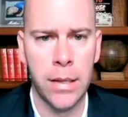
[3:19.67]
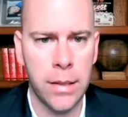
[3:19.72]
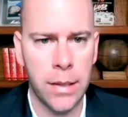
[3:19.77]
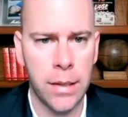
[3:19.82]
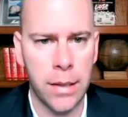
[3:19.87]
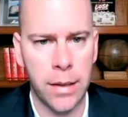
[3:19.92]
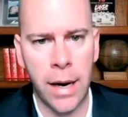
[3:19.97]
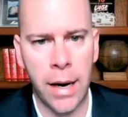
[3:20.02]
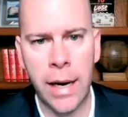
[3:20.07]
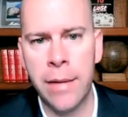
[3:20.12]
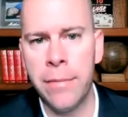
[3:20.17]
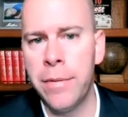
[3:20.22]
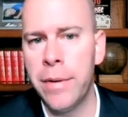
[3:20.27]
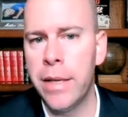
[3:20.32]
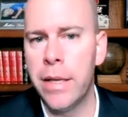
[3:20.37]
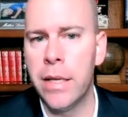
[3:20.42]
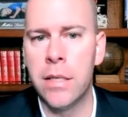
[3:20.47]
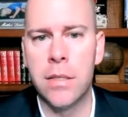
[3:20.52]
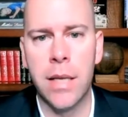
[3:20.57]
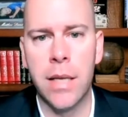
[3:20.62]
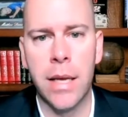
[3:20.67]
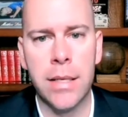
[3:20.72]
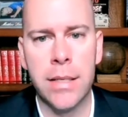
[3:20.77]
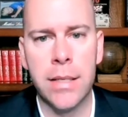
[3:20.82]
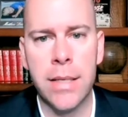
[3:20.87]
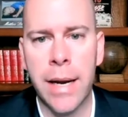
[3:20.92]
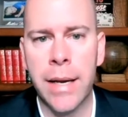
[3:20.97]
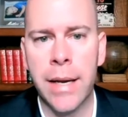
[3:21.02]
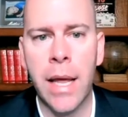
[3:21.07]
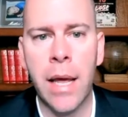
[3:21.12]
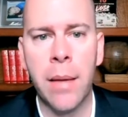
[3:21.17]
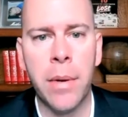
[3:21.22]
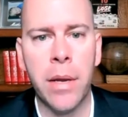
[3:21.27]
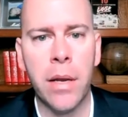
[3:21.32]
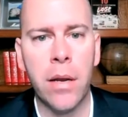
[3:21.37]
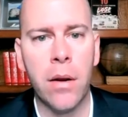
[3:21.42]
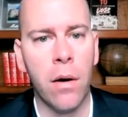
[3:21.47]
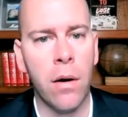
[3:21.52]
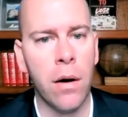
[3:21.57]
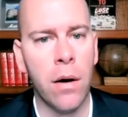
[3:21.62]
Ivey is a
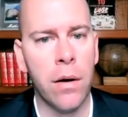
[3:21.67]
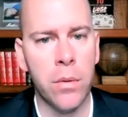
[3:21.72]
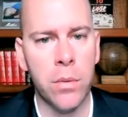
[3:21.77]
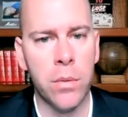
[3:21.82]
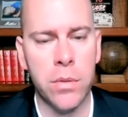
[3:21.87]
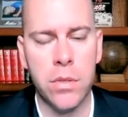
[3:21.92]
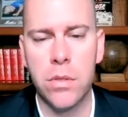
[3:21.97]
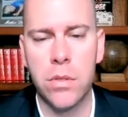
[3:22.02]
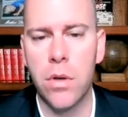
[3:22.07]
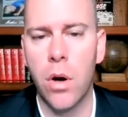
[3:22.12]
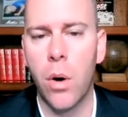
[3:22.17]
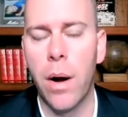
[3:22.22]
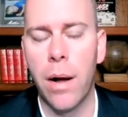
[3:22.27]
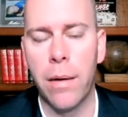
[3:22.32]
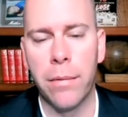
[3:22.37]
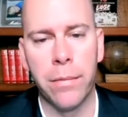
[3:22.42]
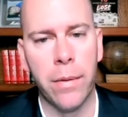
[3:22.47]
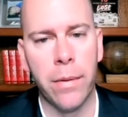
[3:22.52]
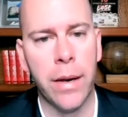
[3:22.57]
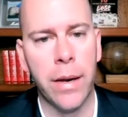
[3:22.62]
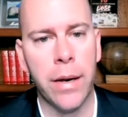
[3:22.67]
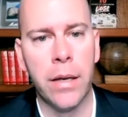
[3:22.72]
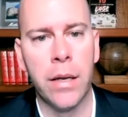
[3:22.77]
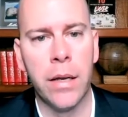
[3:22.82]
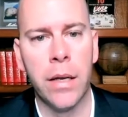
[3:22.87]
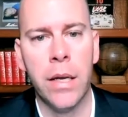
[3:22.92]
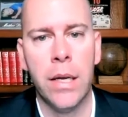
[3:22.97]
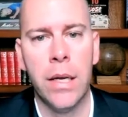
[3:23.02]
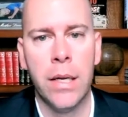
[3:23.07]
dynamic guard who is so athletic.